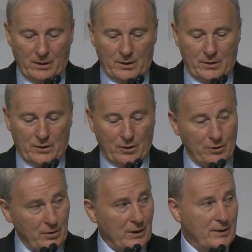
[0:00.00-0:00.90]

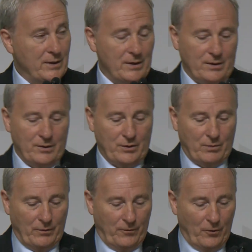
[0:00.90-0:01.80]
social assistance
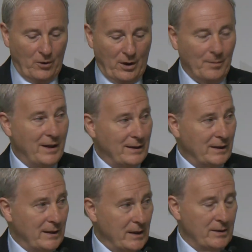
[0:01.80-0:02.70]
reform, and the
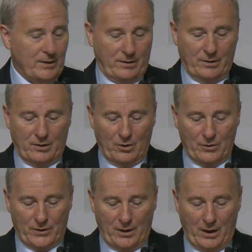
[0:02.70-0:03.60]
list
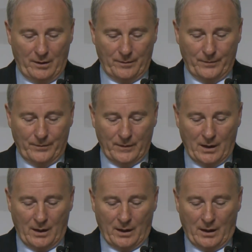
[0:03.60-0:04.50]
goes on.
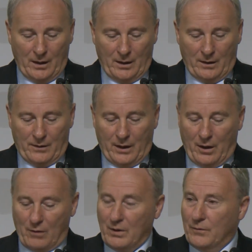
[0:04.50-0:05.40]
They
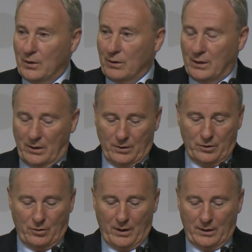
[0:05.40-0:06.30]
are reviewing
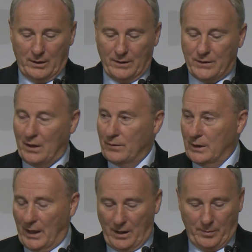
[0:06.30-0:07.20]
joint and several
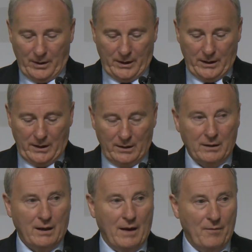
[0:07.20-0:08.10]
liability,
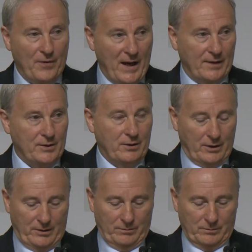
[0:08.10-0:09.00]
and that's good.